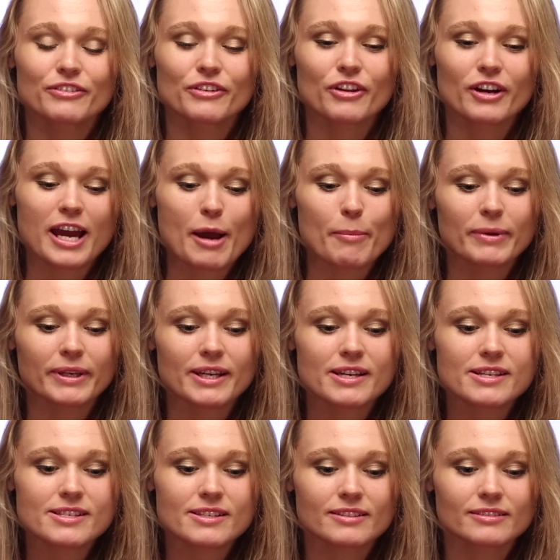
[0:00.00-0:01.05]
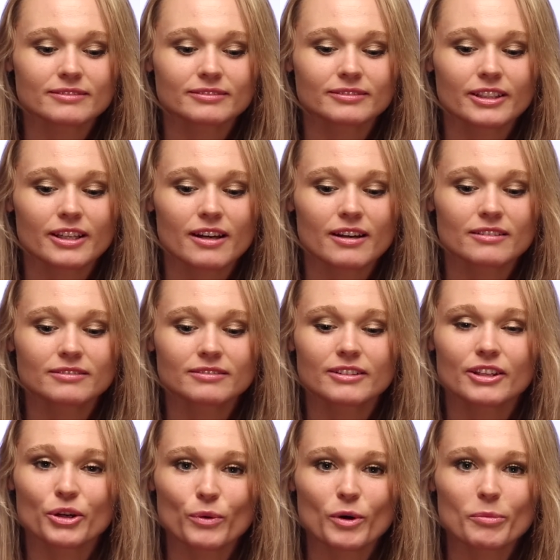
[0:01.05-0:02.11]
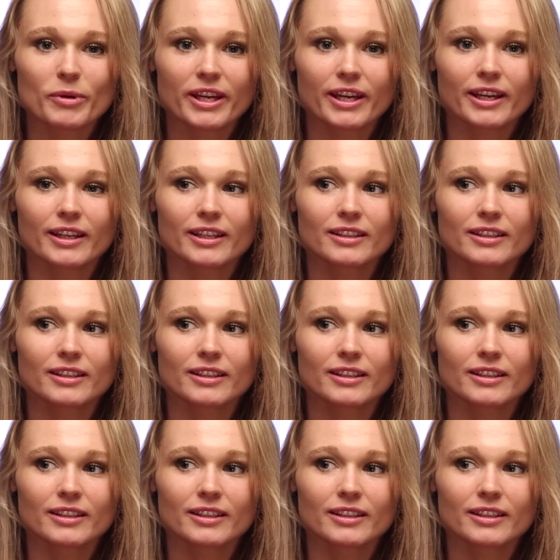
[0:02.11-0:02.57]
their happiness and, you know, their well-being.